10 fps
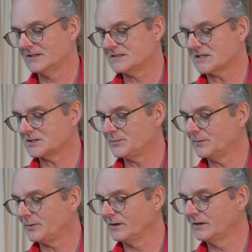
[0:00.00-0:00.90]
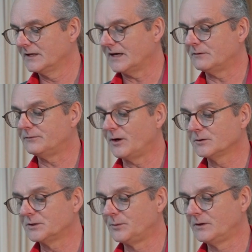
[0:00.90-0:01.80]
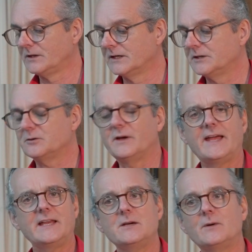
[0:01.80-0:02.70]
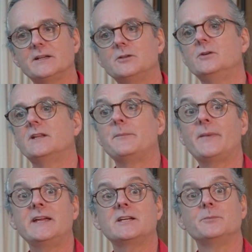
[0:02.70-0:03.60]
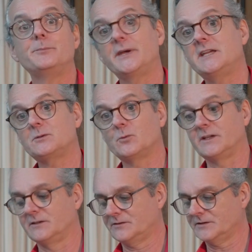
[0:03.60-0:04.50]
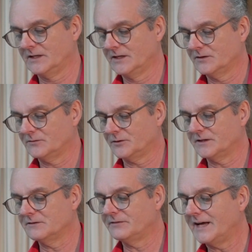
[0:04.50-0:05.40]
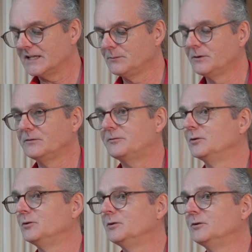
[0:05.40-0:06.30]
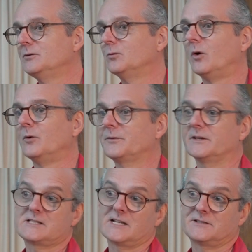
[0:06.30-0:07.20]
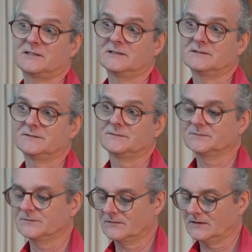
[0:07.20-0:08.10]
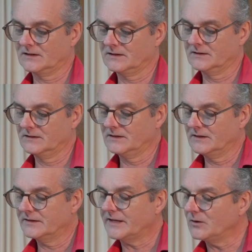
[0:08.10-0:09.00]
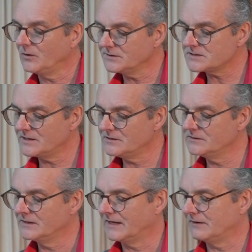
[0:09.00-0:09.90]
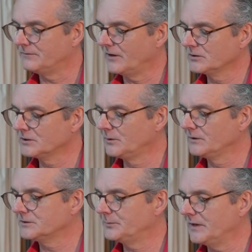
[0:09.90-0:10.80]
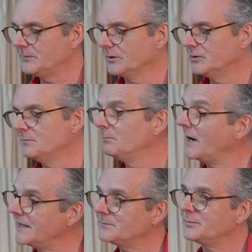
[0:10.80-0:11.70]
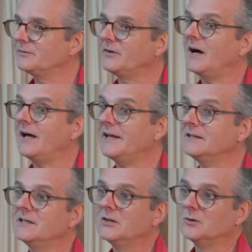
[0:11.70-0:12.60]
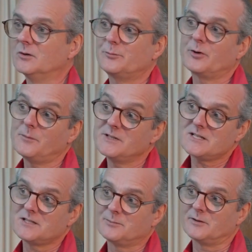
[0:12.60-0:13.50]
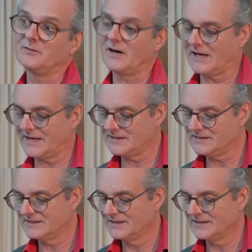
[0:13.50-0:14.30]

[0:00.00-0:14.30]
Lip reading: Such people are vulnerable to anyone who they may compete with for the available food, warmth, etc. They also are vulnerable to people who might provide or promise to provide